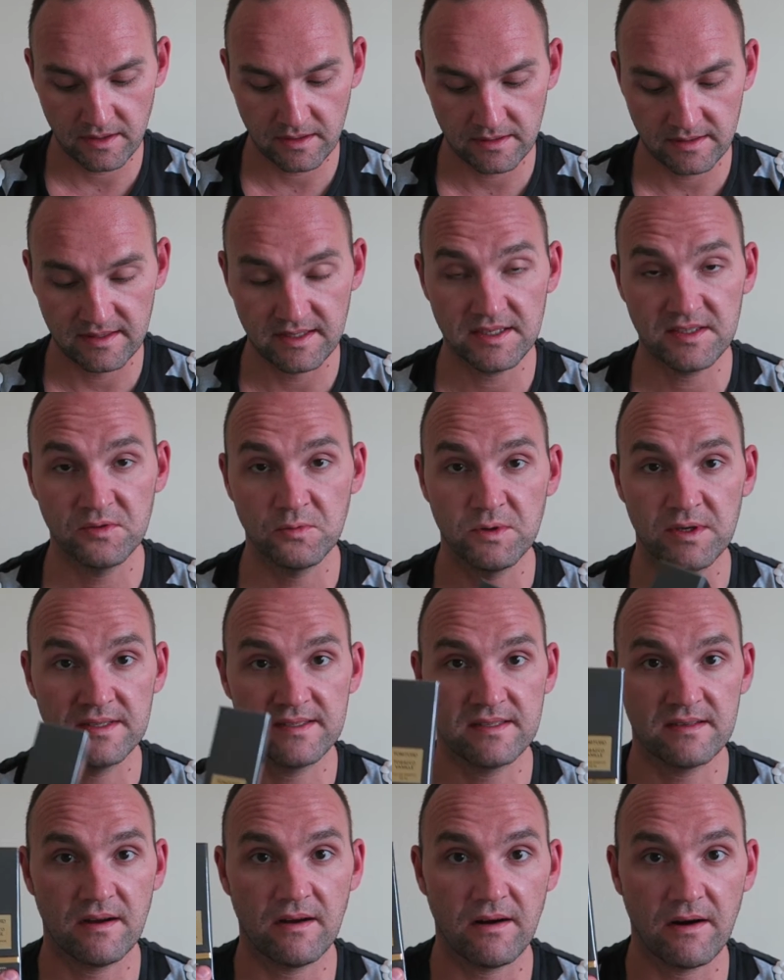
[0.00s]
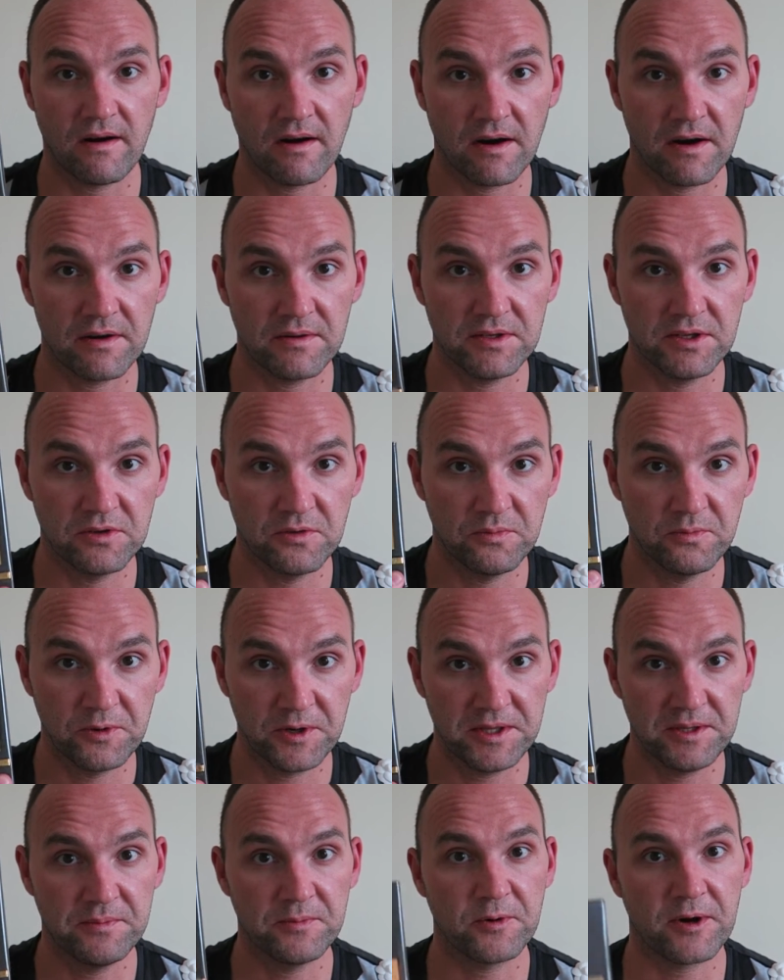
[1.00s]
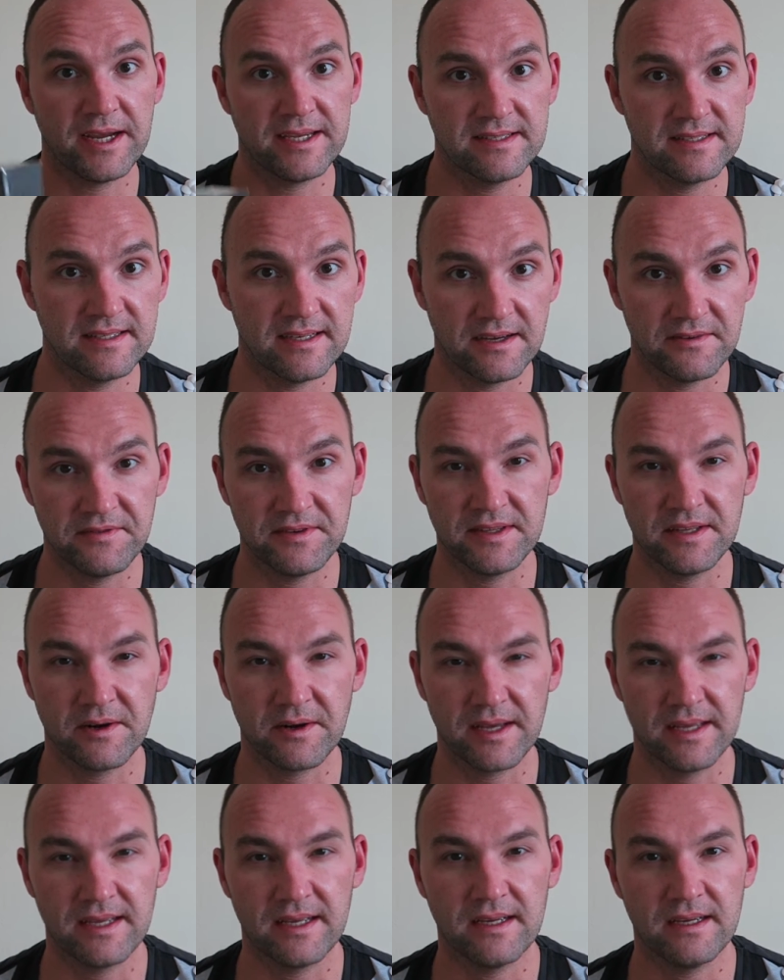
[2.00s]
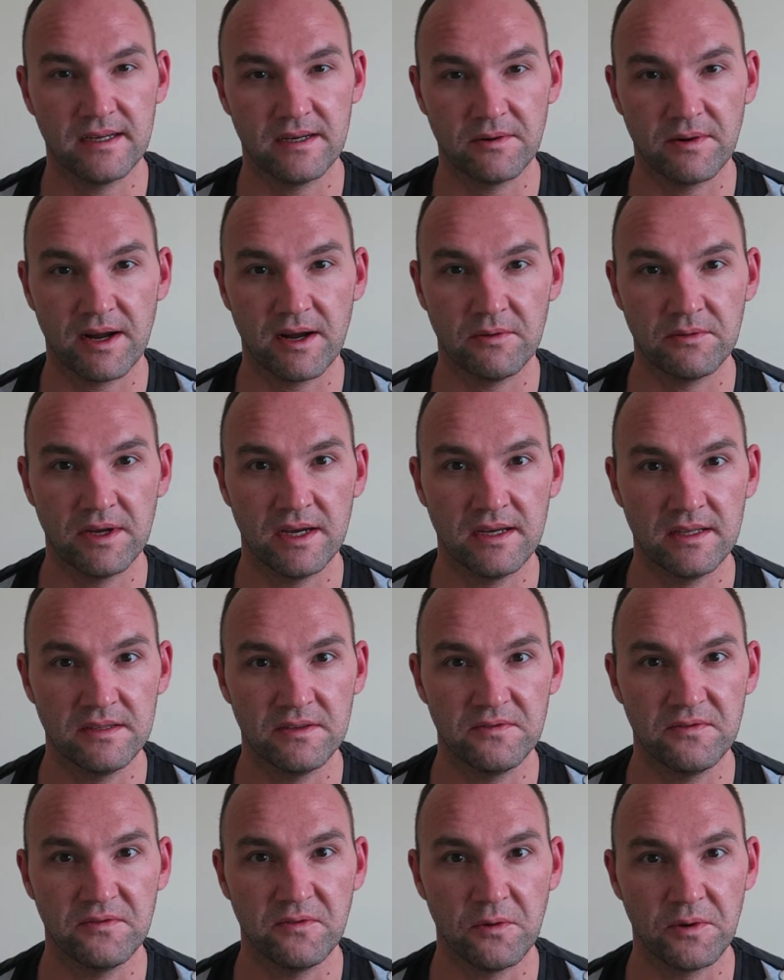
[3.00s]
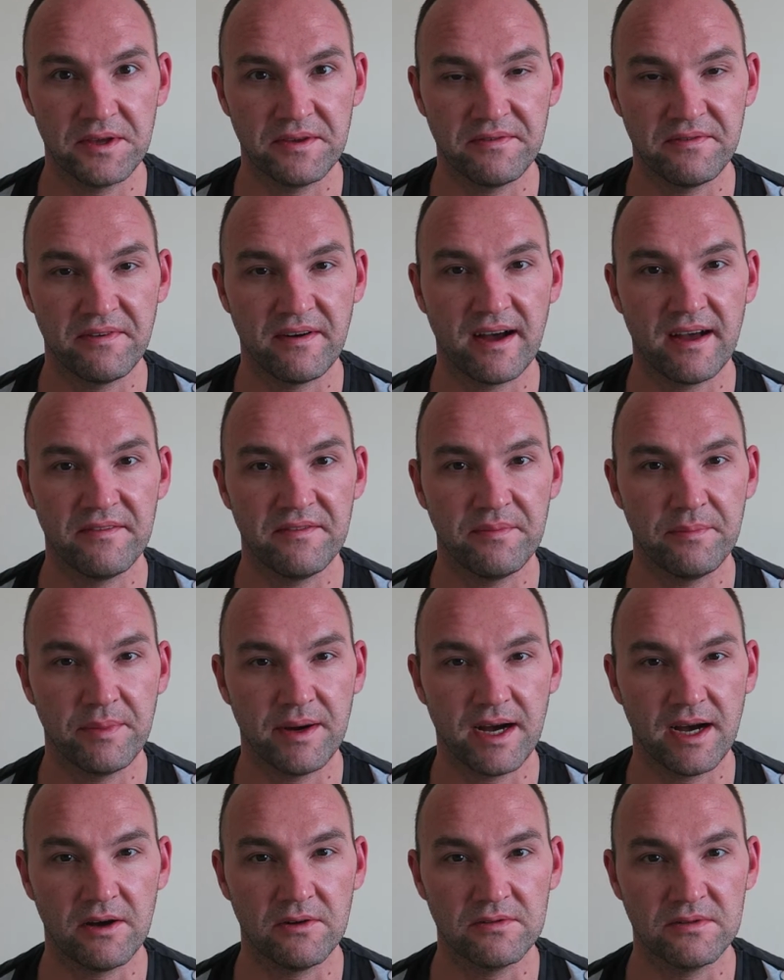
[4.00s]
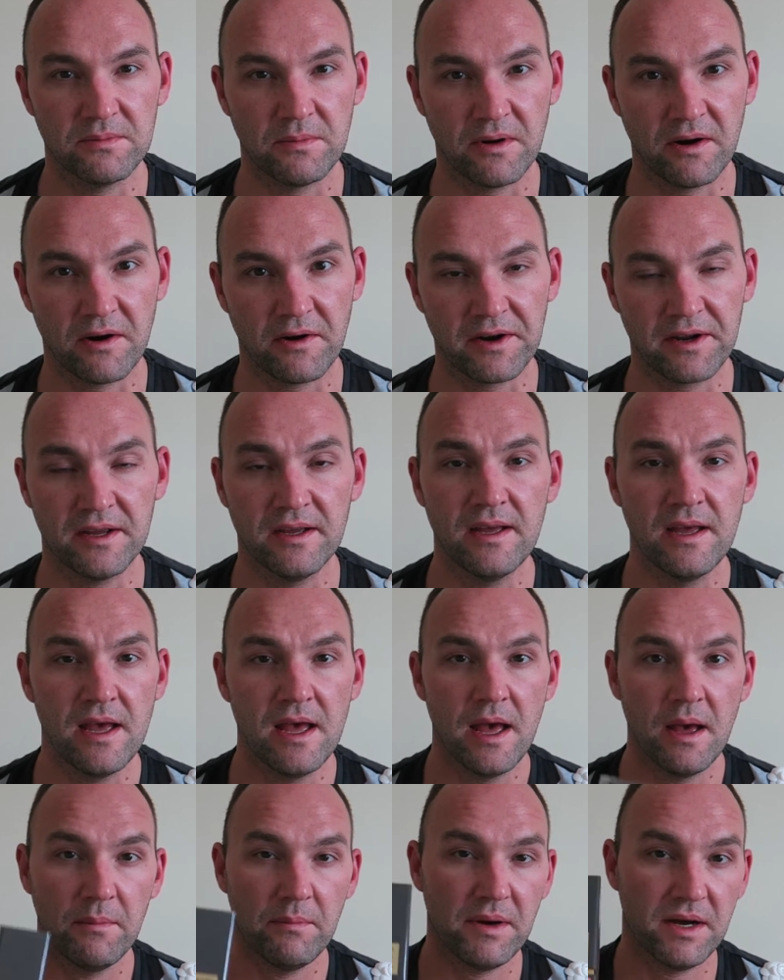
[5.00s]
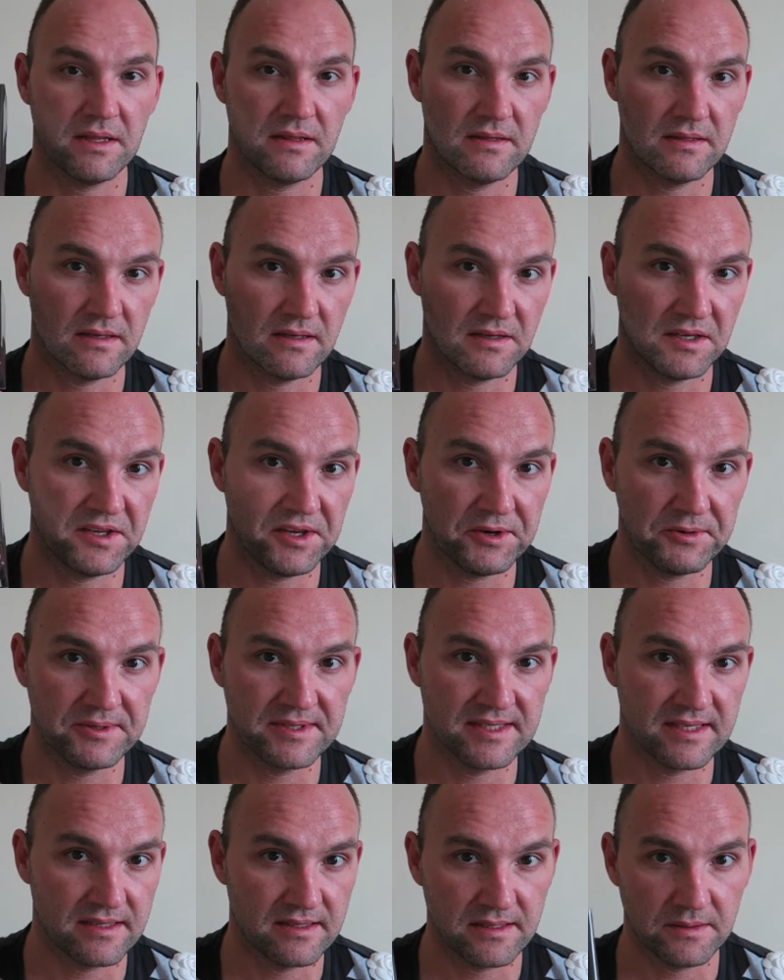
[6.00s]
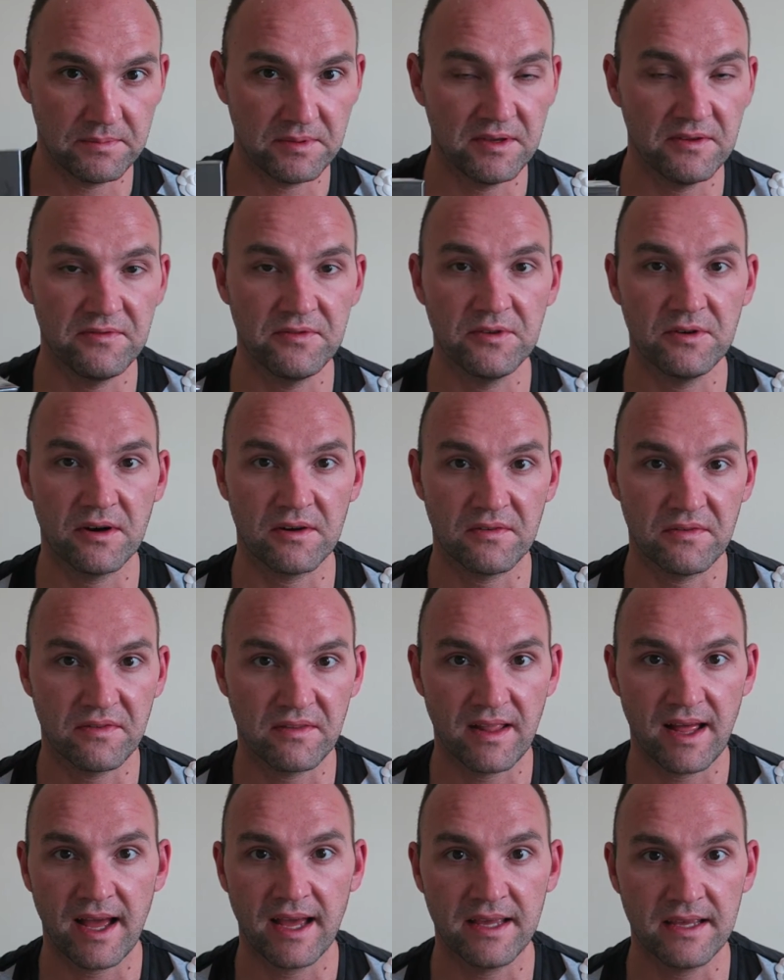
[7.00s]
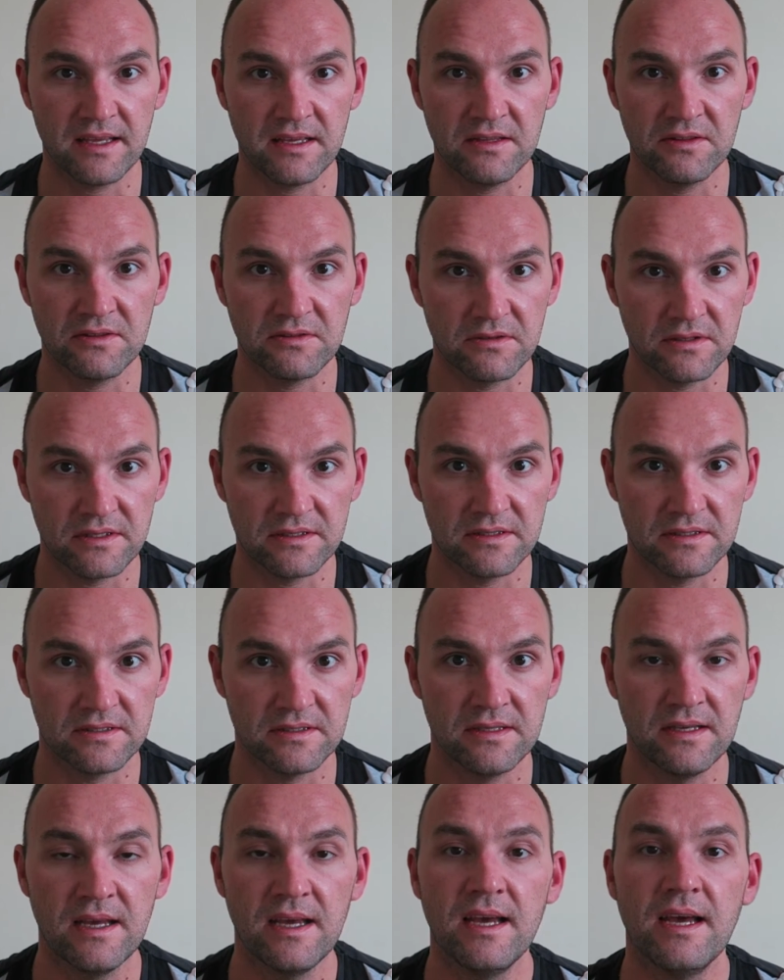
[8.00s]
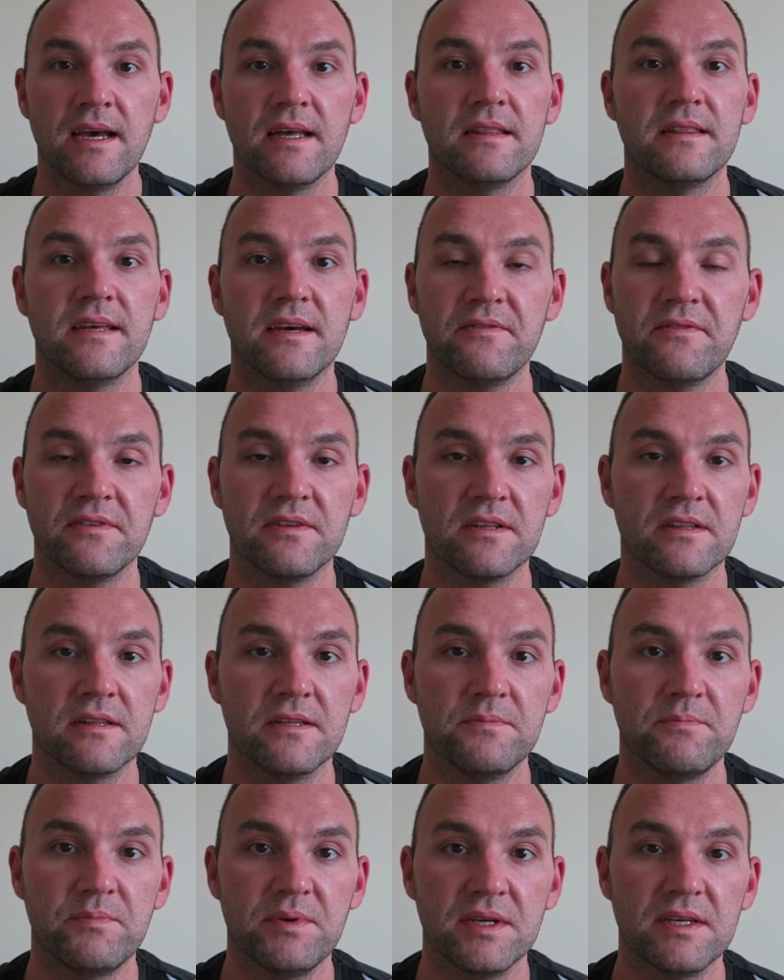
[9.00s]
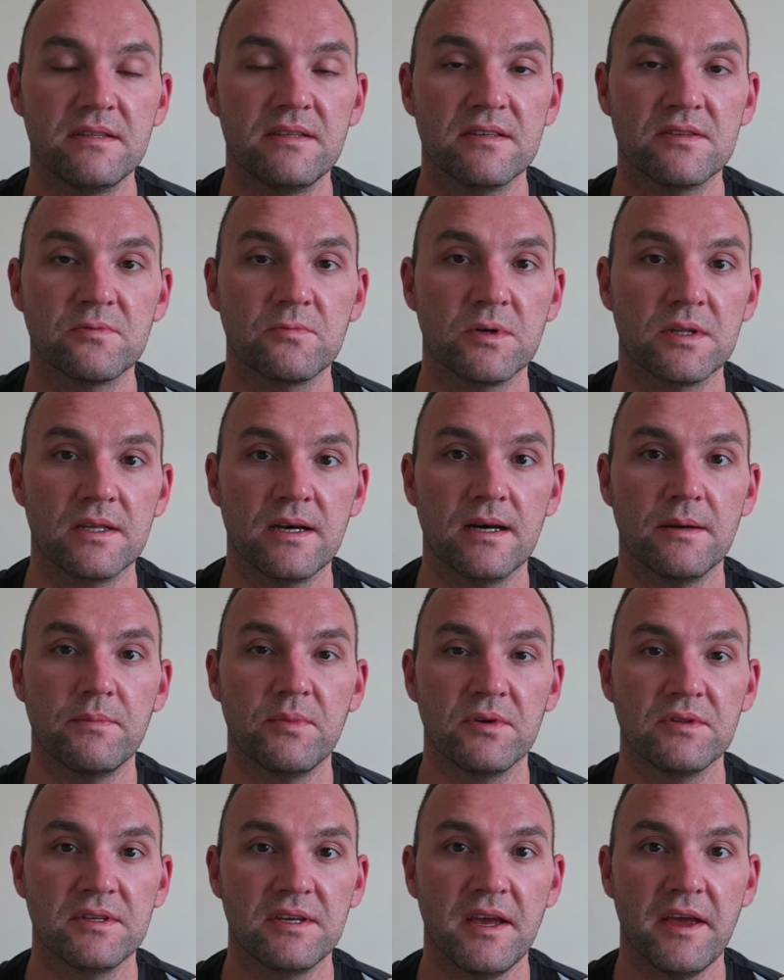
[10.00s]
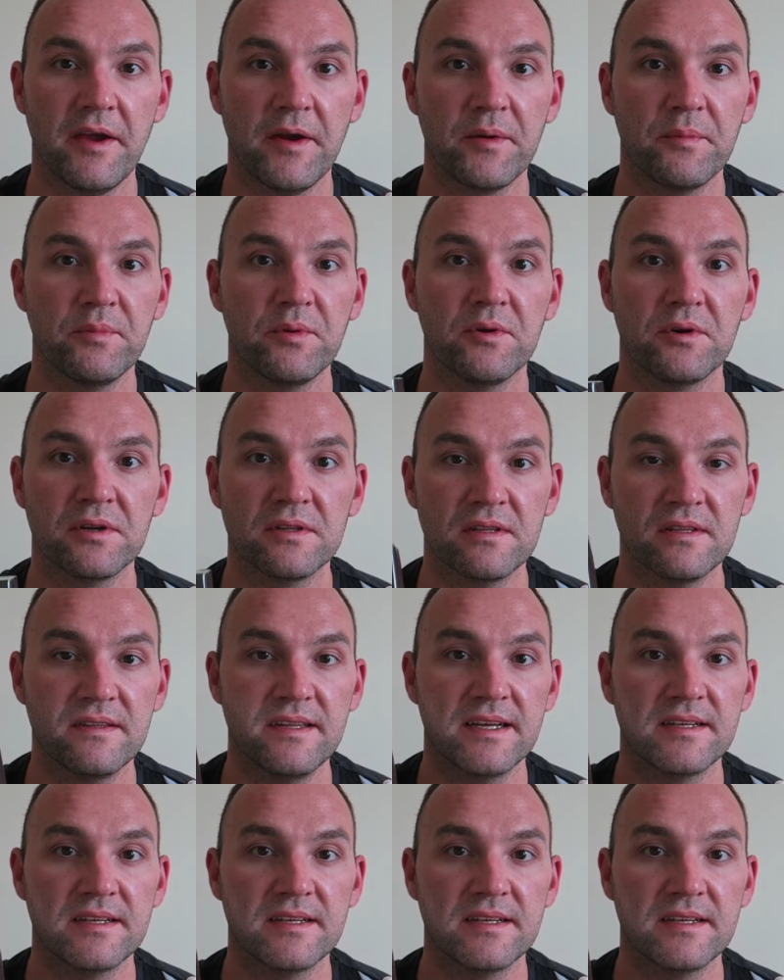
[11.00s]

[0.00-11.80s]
These ones are pretty pricey. I think they're like around £145 mark. But here is a tip: if you are flying into London, definitely pick this one up on the airport.